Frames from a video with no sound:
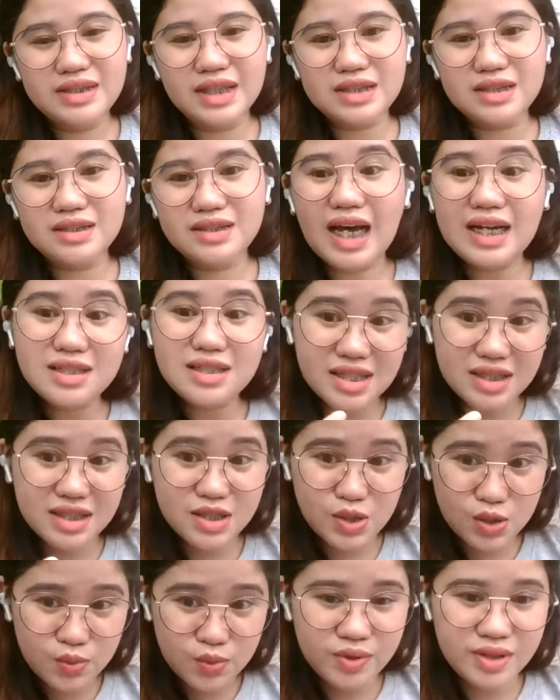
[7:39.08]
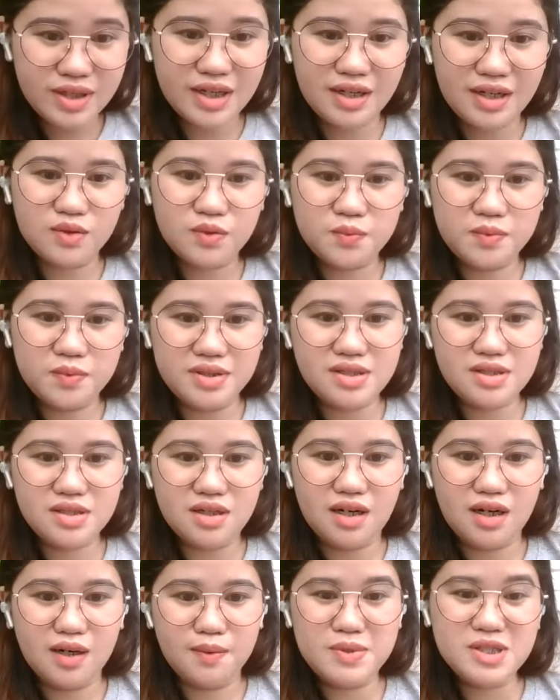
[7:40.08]
that student was
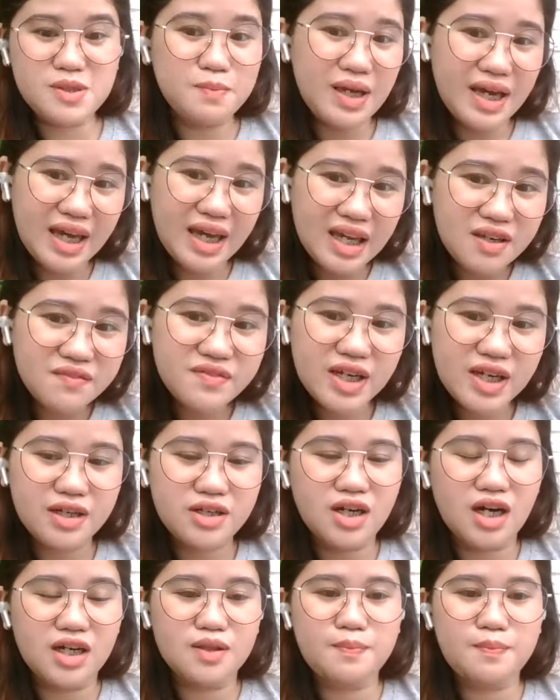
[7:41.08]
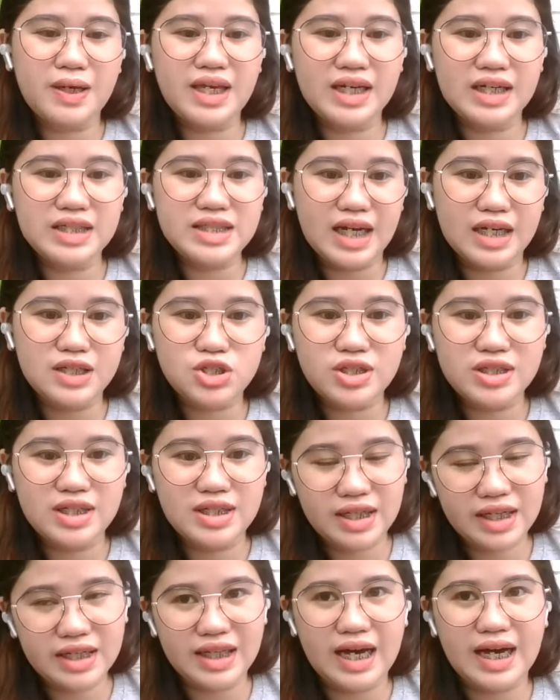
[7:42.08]
misbehaving and not paying attention
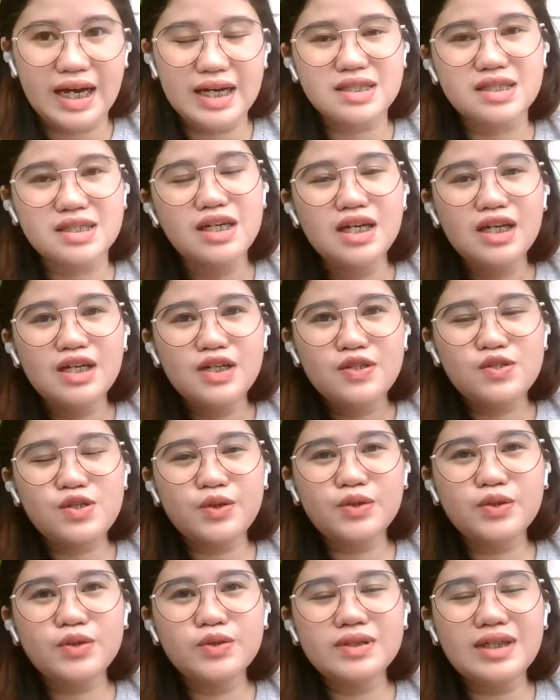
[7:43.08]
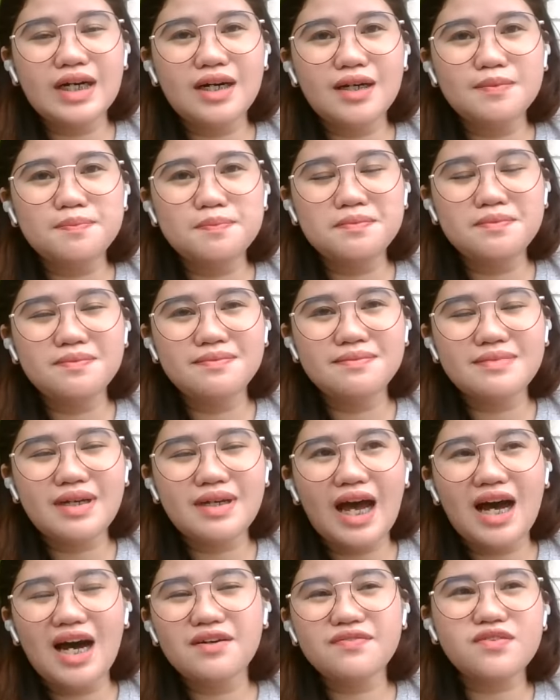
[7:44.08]
in class. So
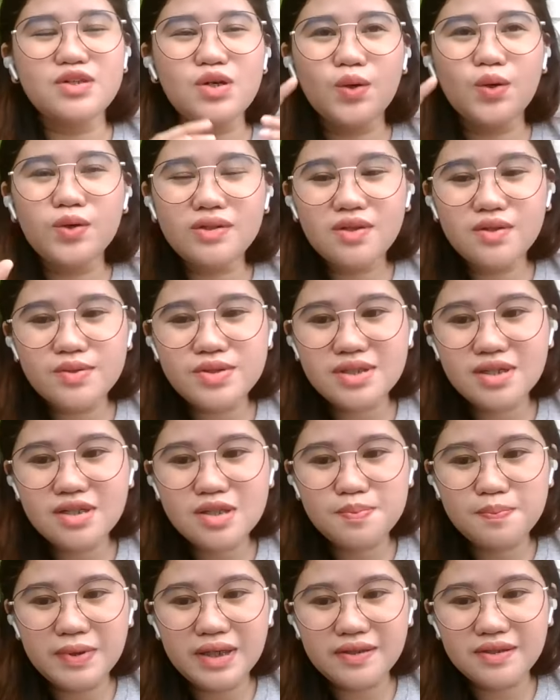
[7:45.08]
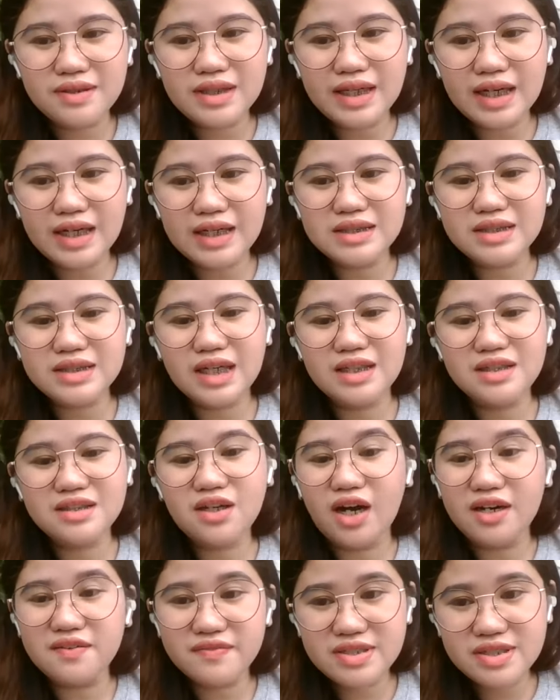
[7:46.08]
after all those experience and
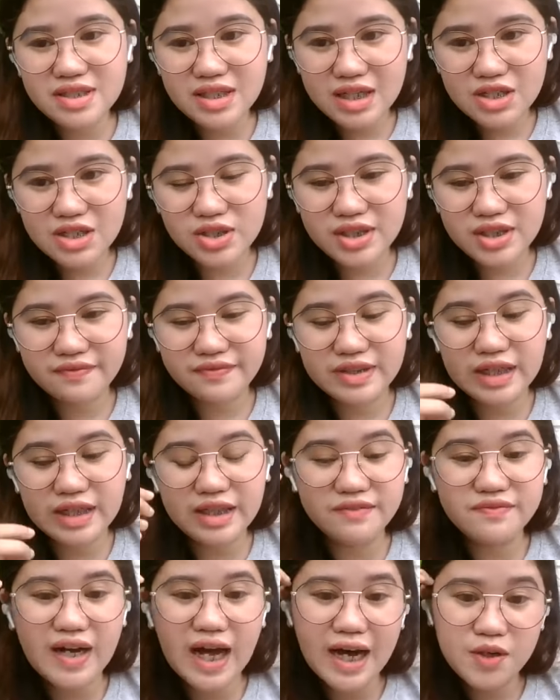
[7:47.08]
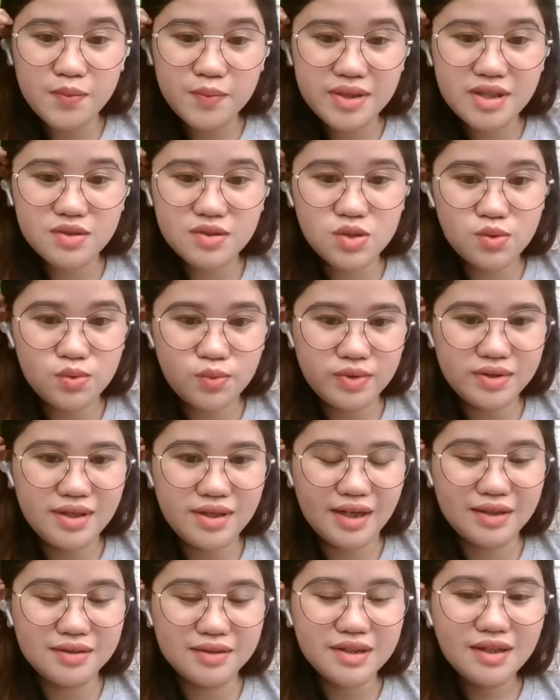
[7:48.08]
conversation that I've had with the
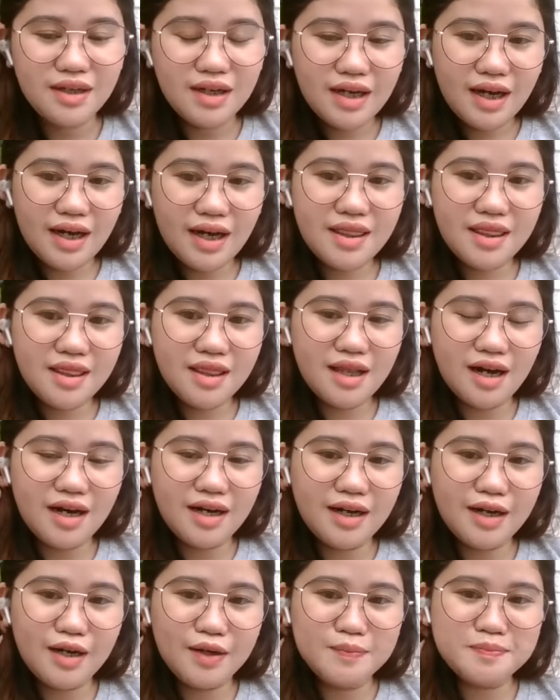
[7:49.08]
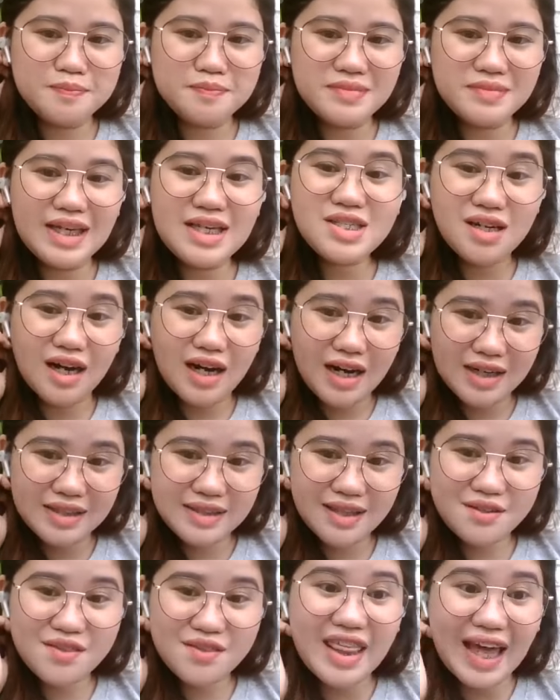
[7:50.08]
student, and his
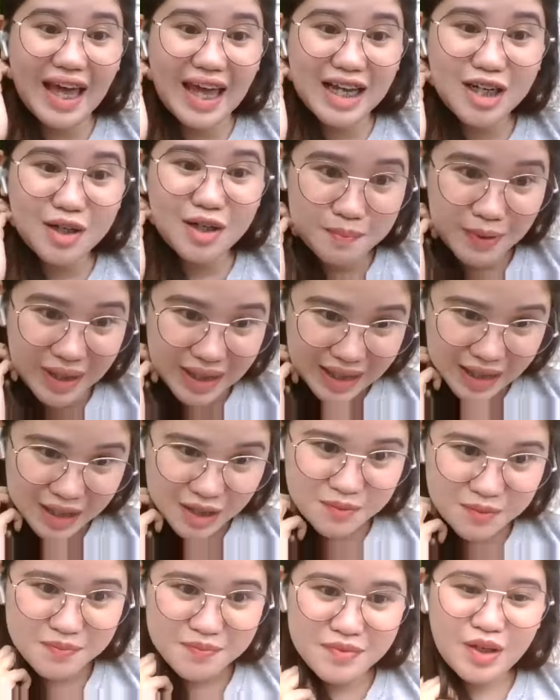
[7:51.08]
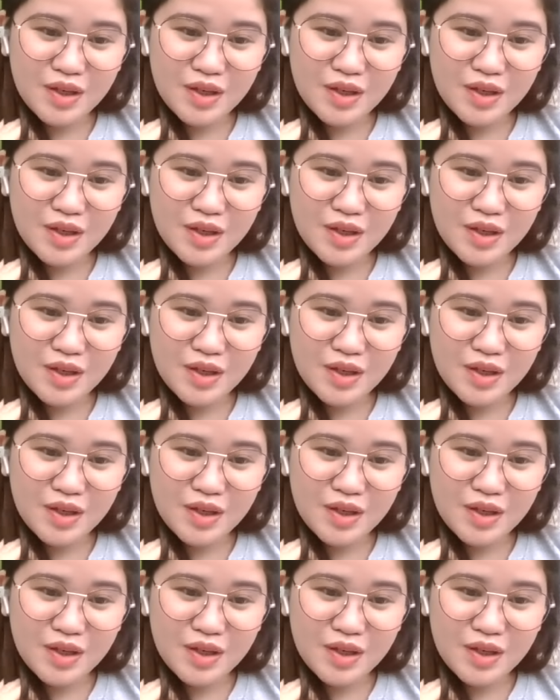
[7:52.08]
aunt thanked me